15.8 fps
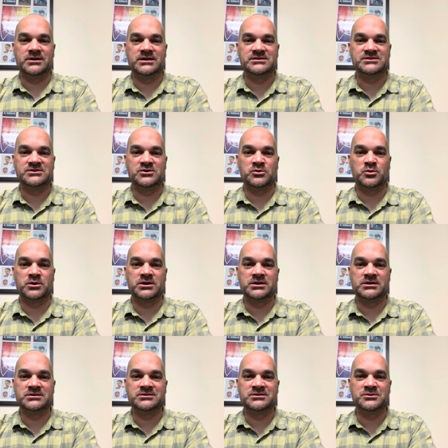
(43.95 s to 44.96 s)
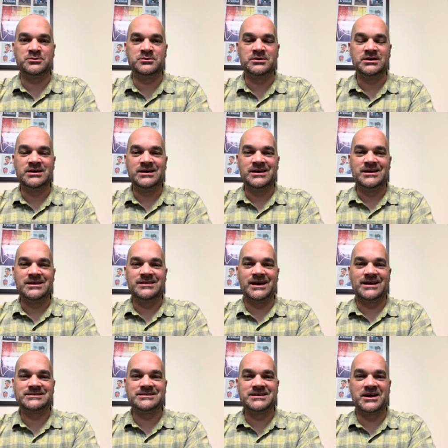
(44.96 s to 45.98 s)
And so we're going to do
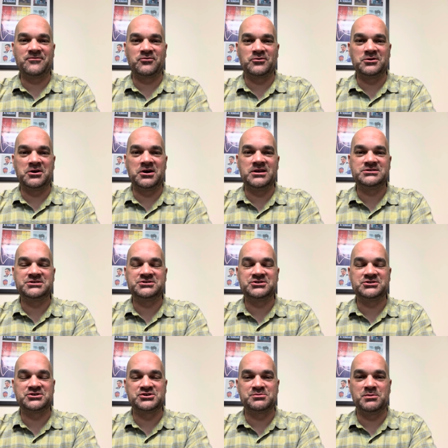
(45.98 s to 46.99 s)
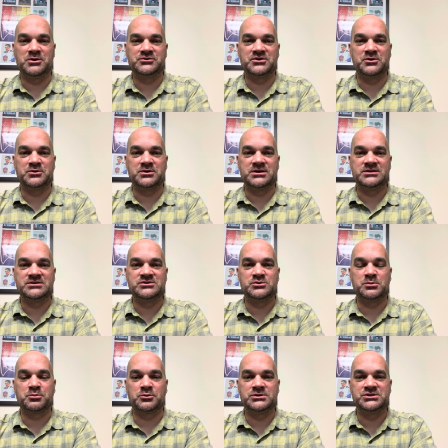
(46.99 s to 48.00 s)
that today for lunch. It's just a small token to
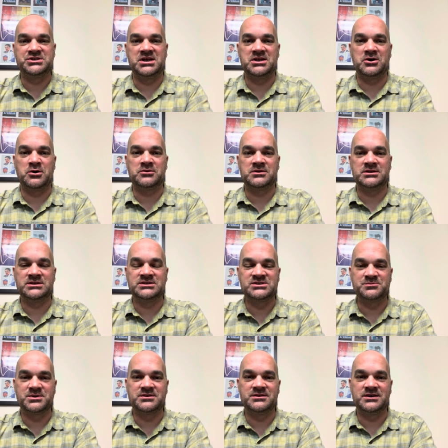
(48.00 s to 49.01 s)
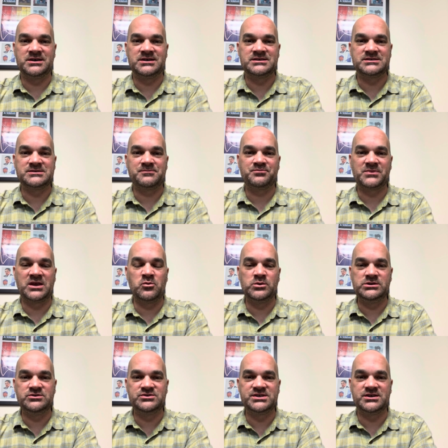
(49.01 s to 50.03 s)
appreciate all that Elizabeth does. And when
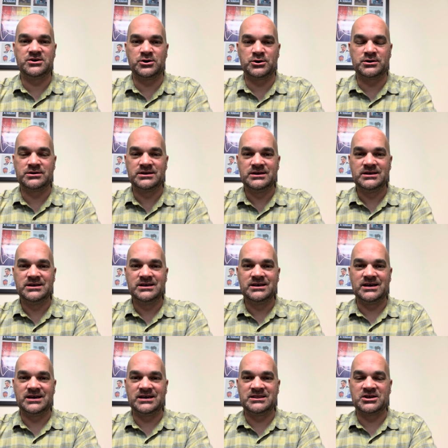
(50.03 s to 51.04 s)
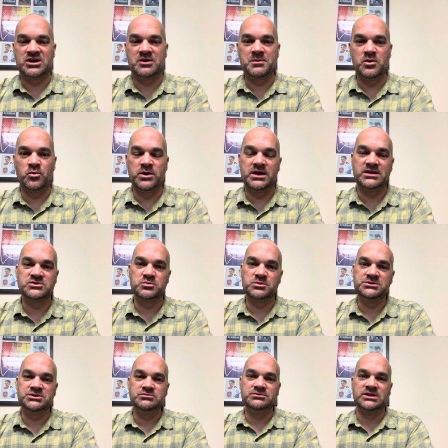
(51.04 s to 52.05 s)
you see her uh, in the coming weeks,
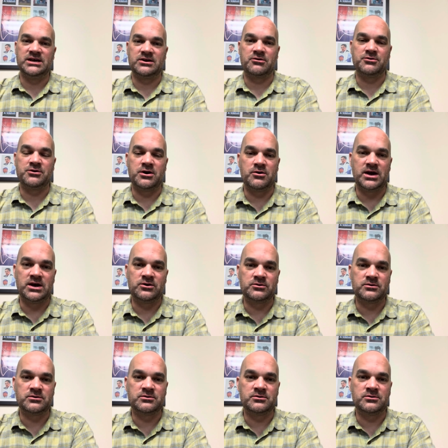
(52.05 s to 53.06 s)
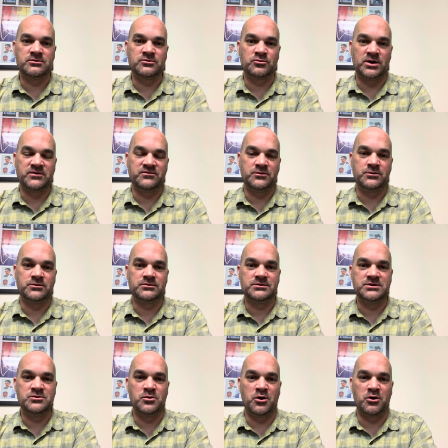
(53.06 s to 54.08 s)
would you let her know how grateful
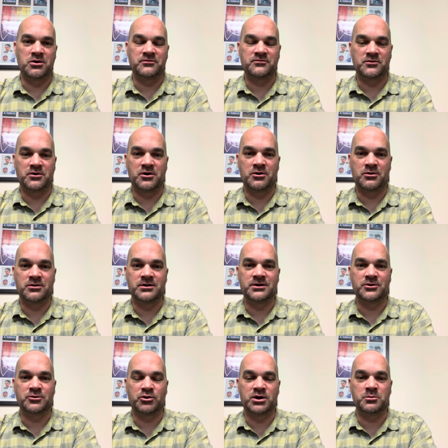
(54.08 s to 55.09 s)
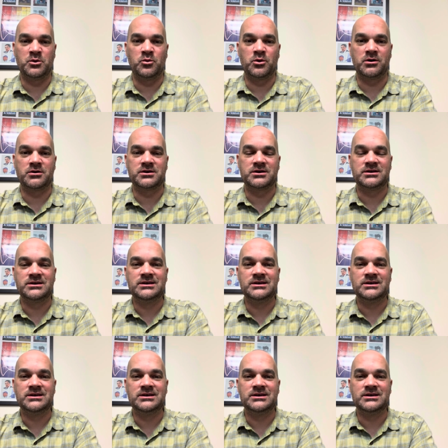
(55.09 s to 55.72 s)
you are for her incredible work?